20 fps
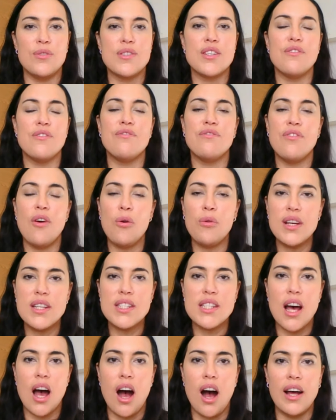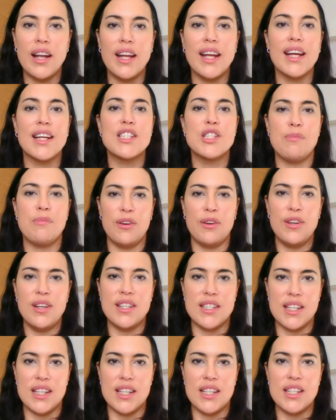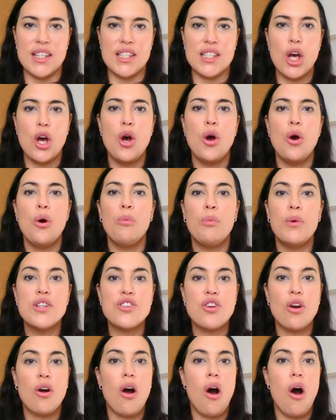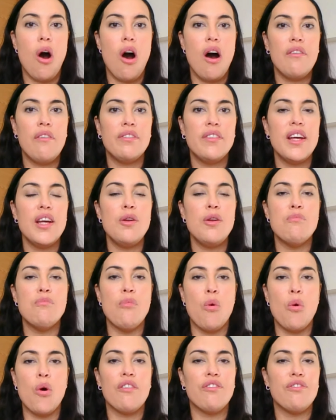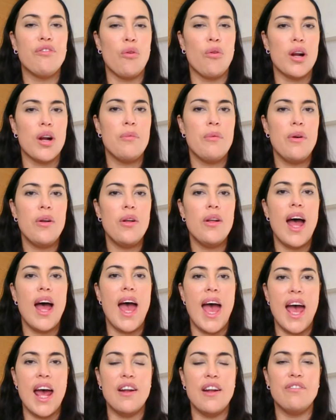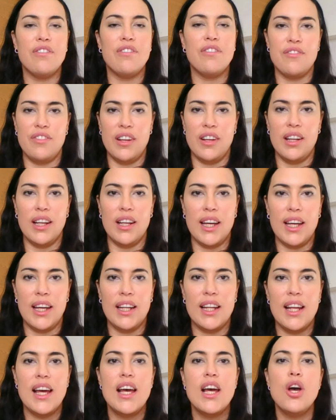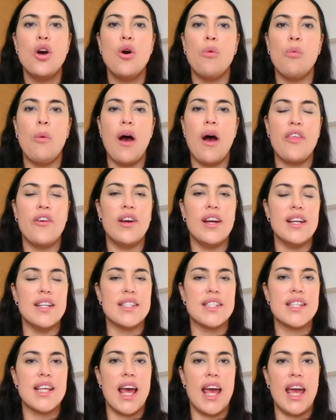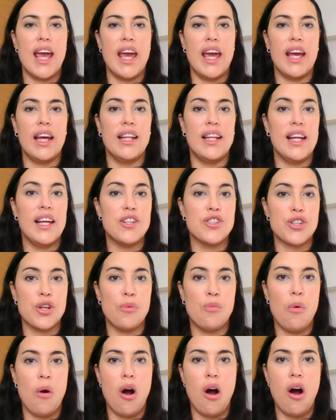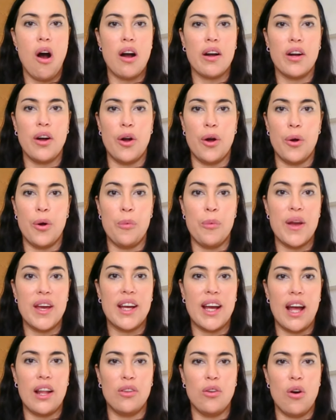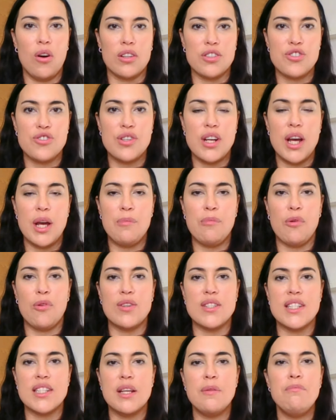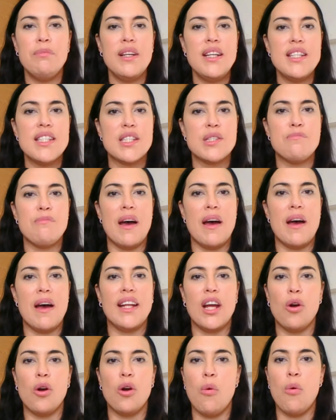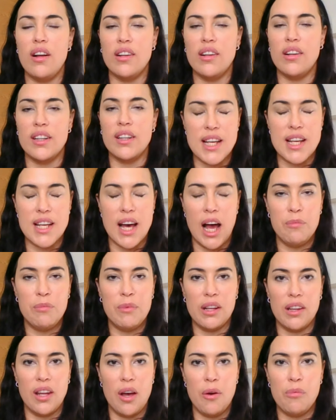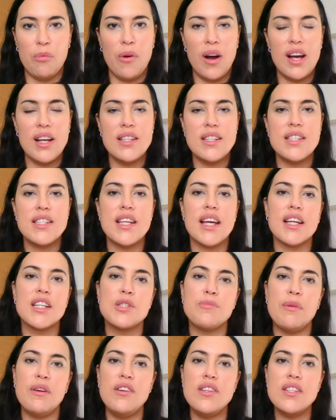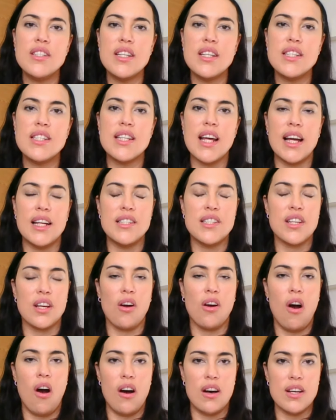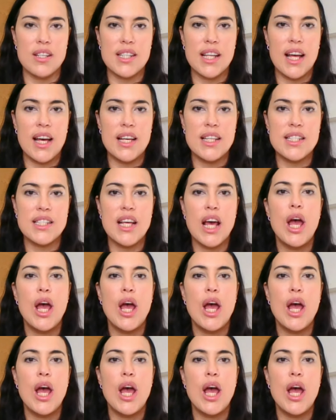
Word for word: to focus on experiences, which are often more affordable and fulfilling. Whether it's a nature walk, a weekend-long trip, or simply spending quality time with loved ones, experiences tend to cost less